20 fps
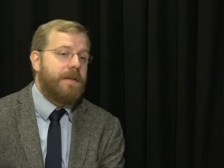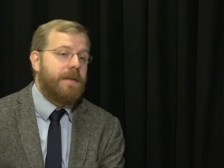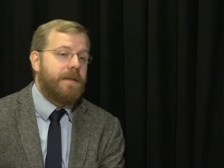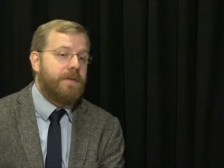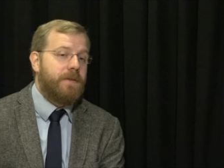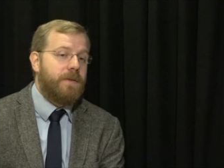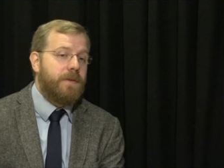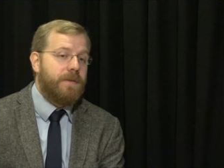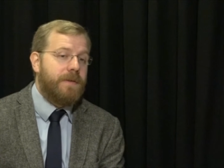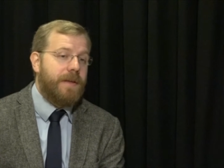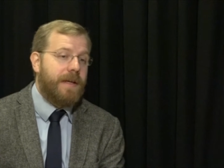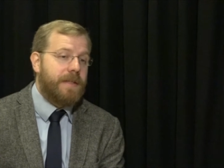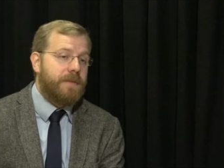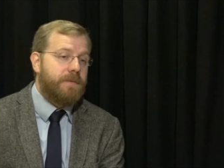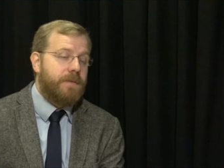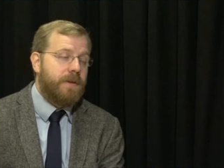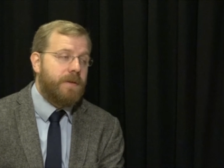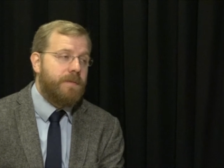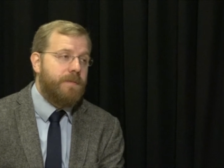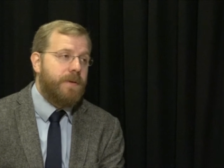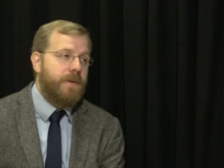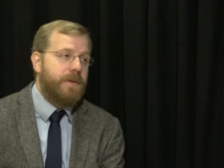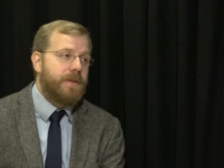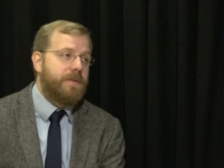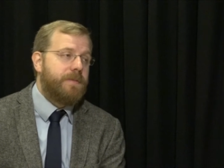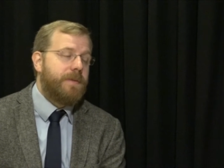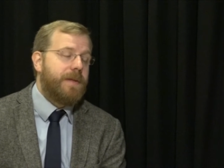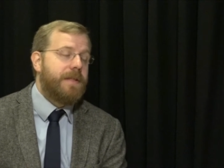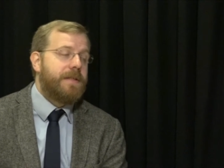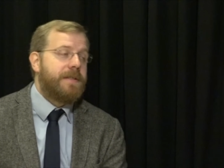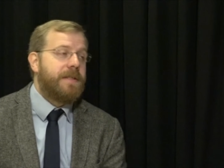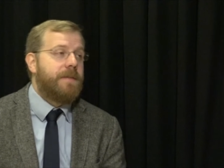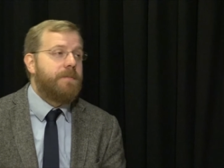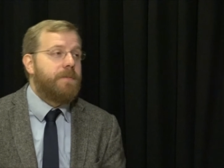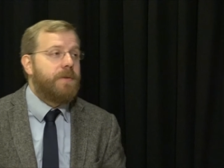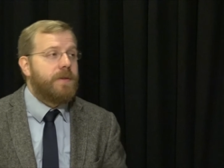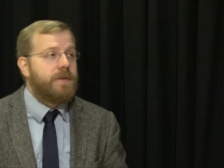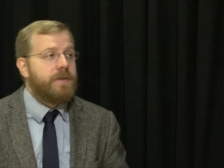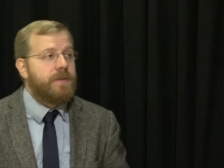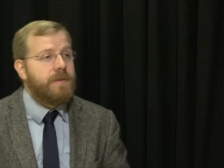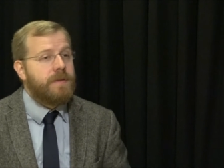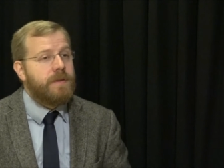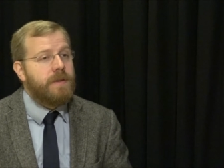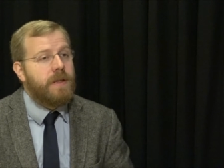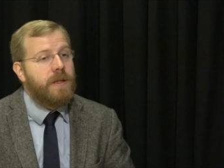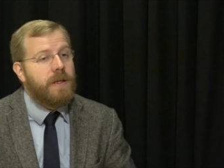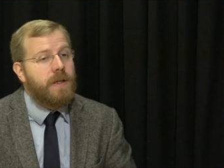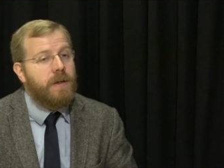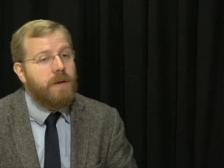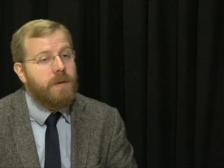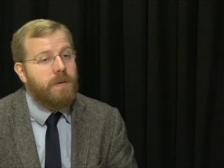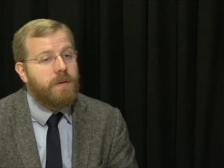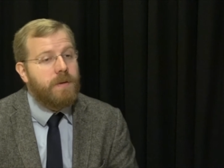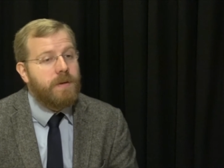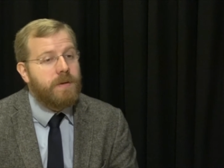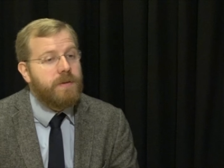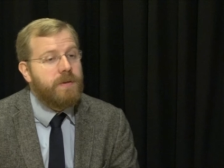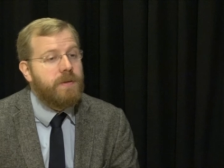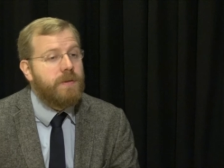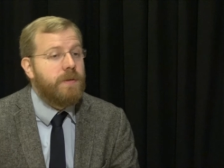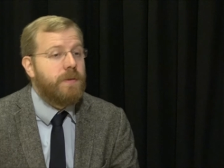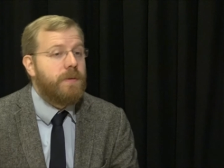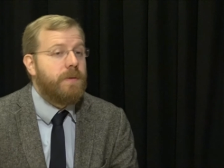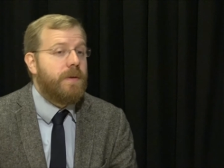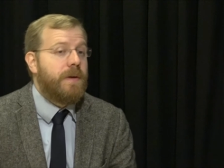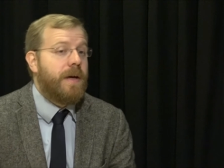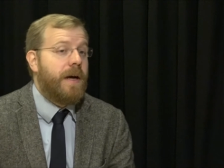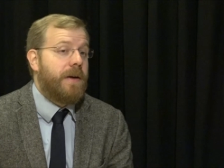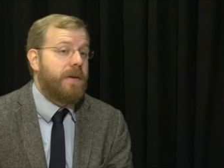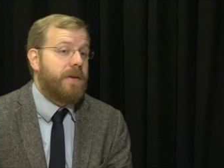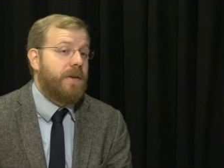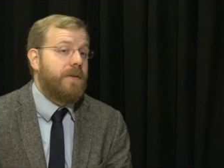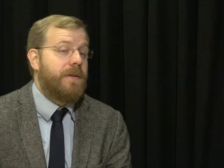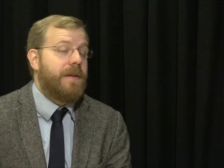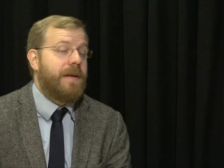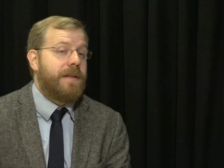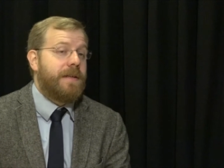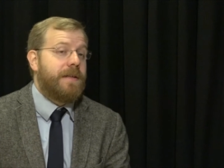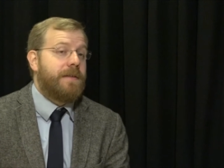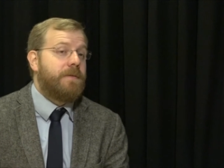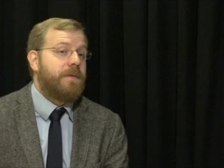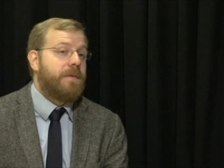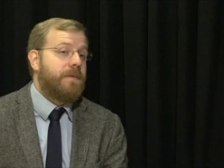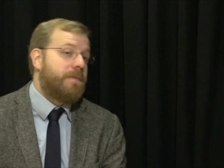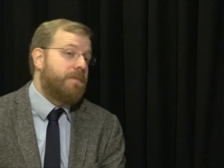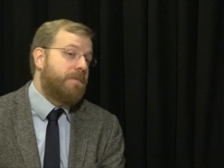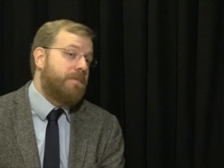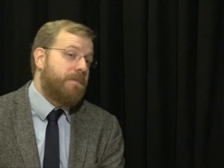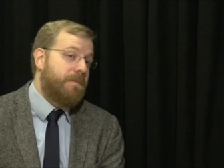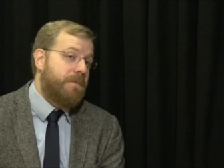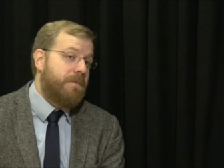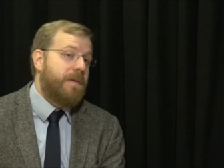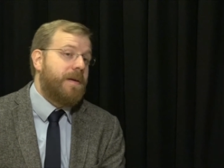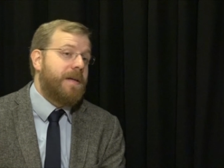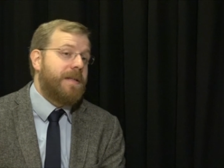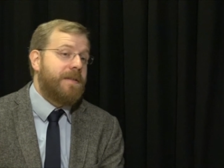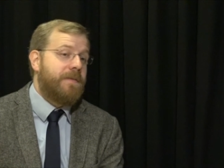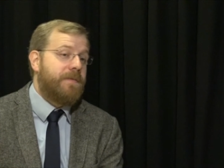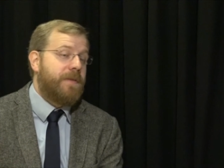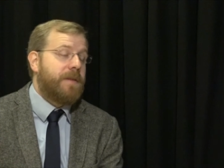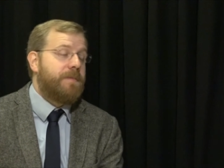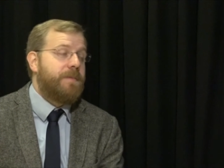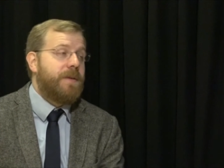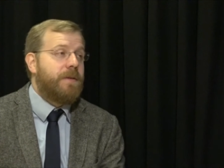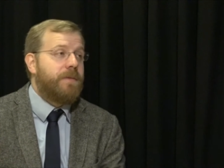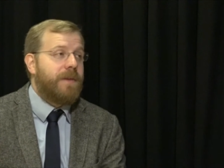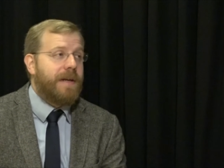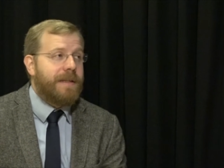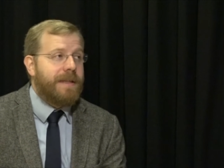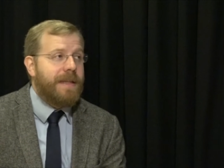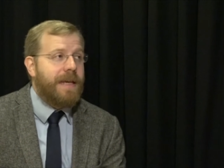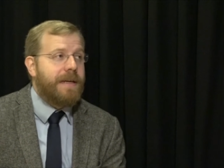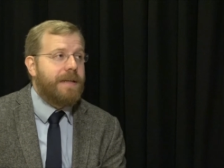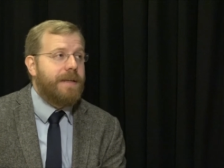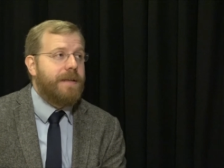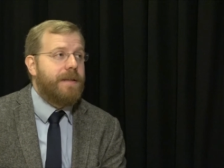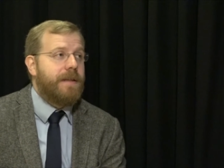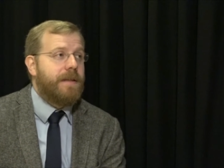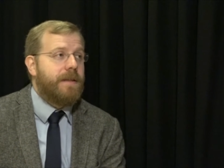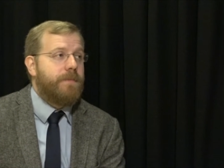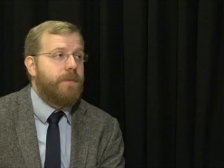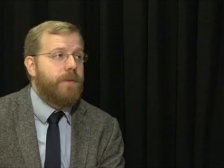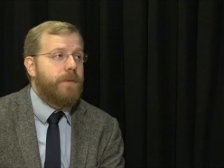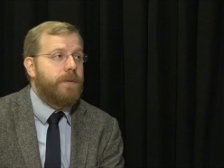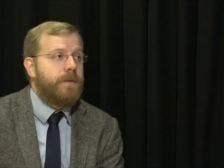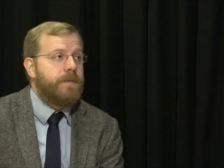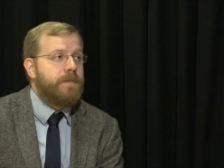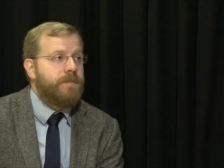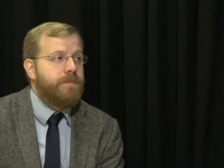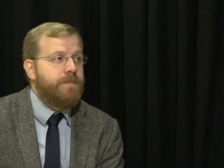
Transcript: that two texts were composed by the same person, or to argue that it might in fact be quite likely that they were.